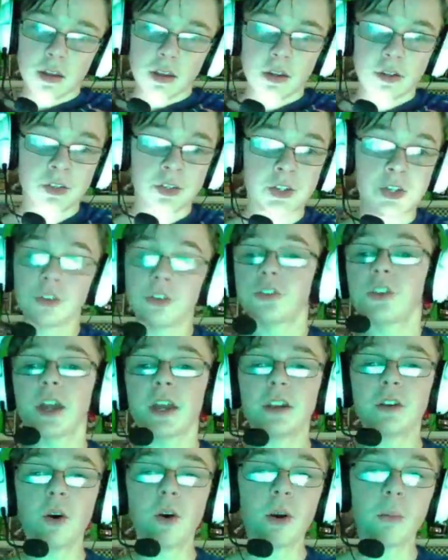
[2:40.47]
just like
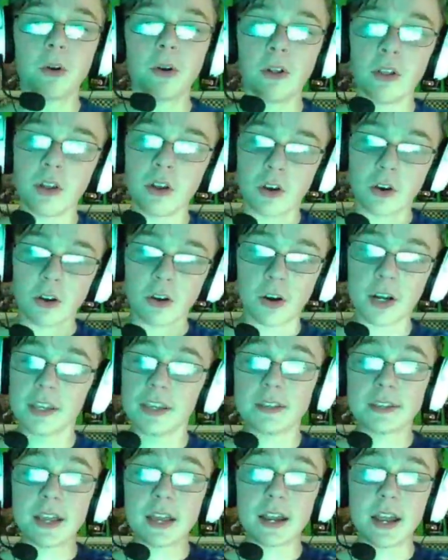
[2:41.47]
normal, Ricky
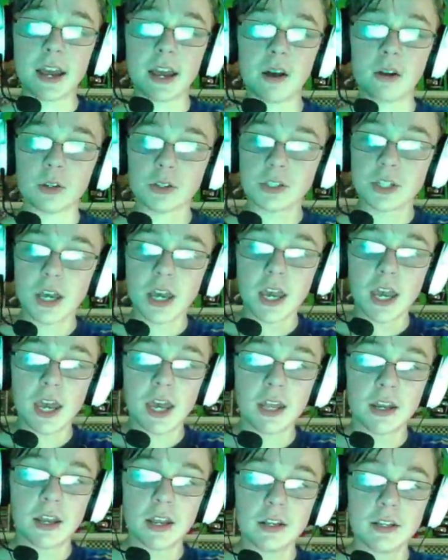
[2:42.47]
Stenhouse
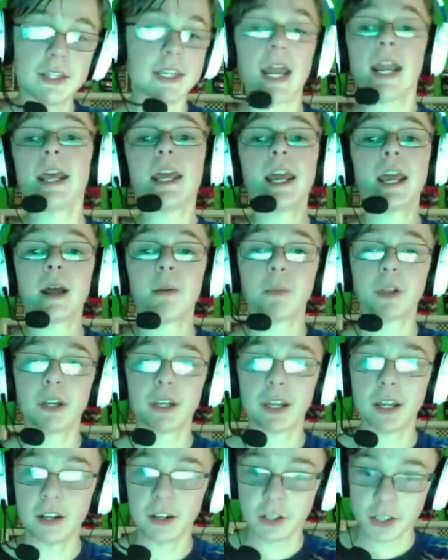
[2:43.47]
and Denny Hamlin
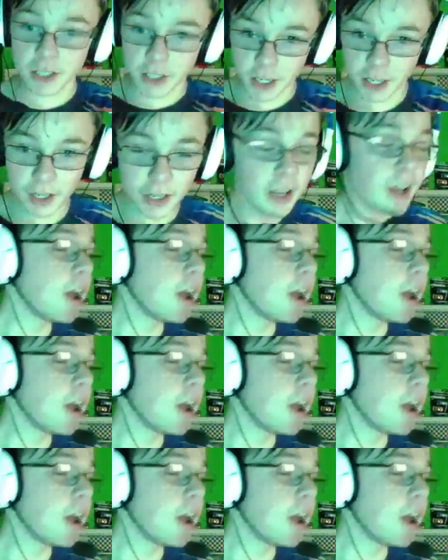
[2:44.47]
get into shit.